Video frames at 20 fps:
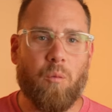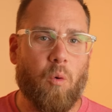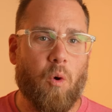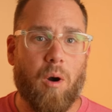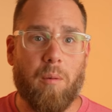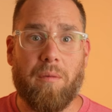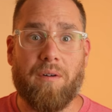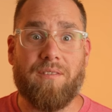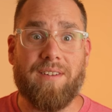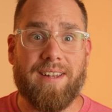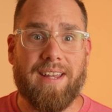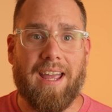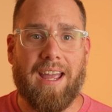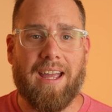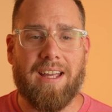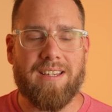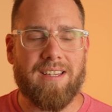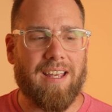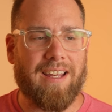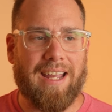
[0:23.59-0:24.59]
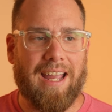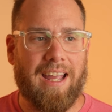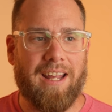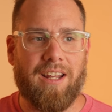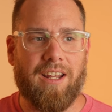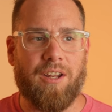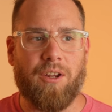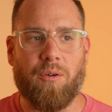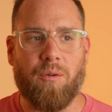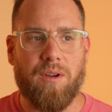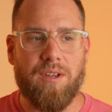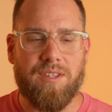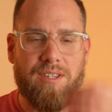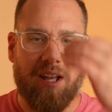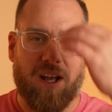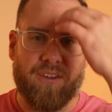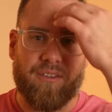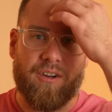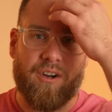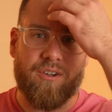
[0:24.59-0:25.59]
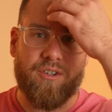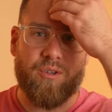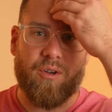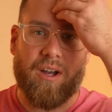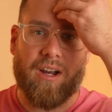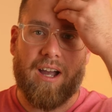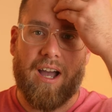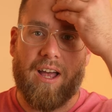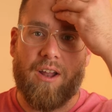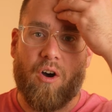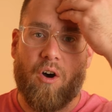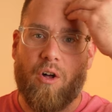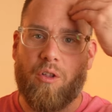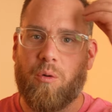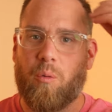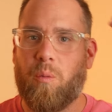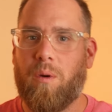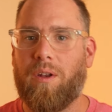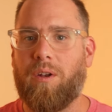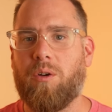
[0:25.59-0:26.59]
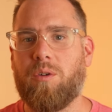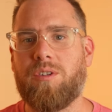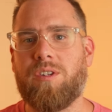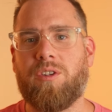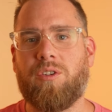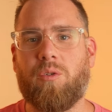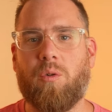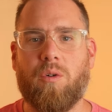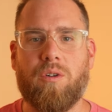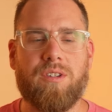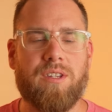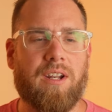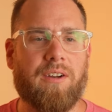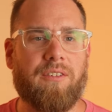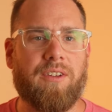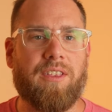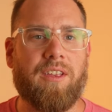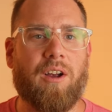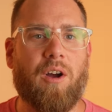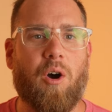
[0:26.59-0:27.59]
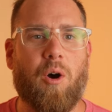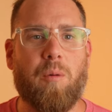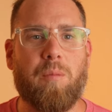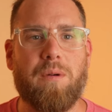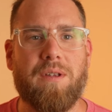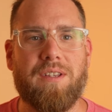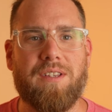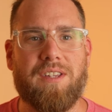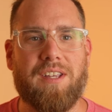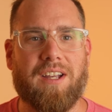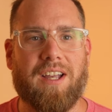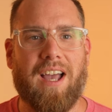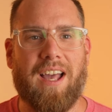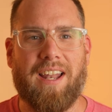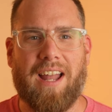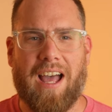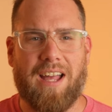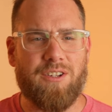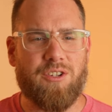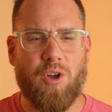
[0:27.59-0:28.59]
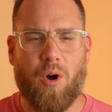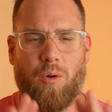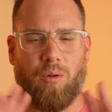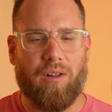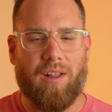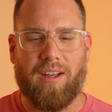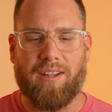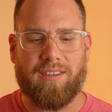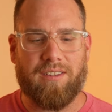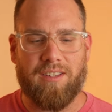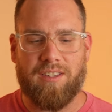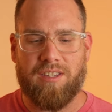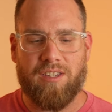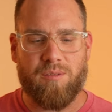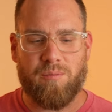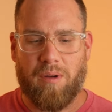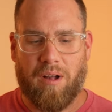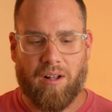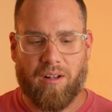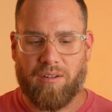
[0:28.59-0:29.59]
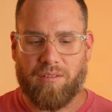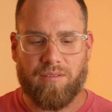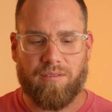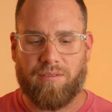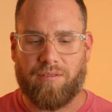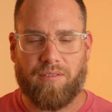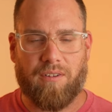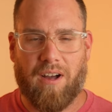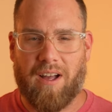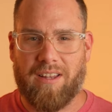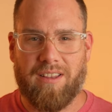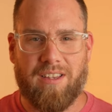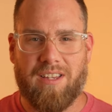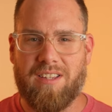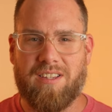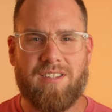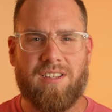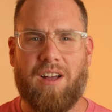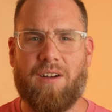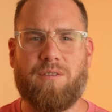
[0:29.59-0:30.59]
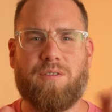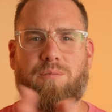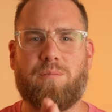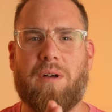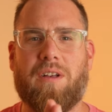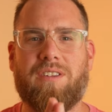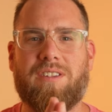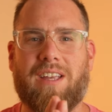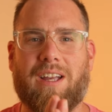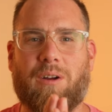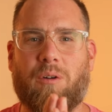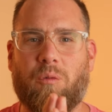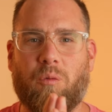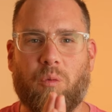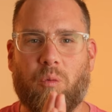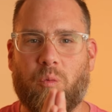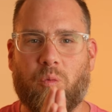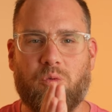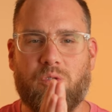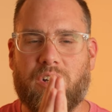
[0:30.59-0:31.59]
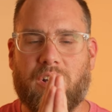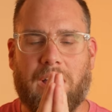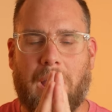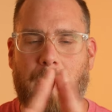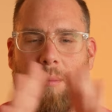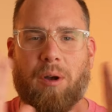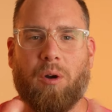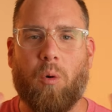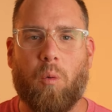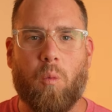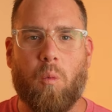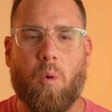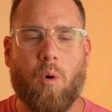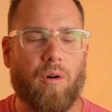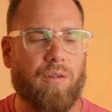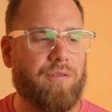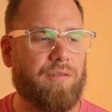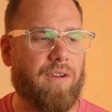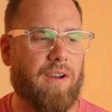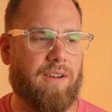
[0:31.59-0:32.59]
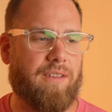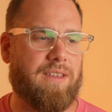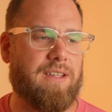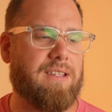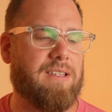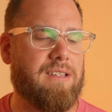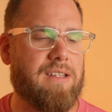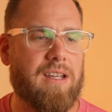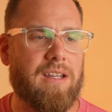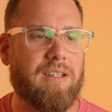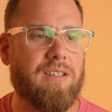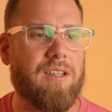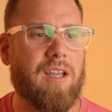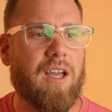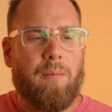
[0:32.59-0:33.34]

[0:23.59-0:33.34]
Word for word: warm of a day. It's like 80 degrees out there. So I got all the windows and doors and everything open to kind of, I don't like the smell of, uh, this stuff smells like chemical warfare these days.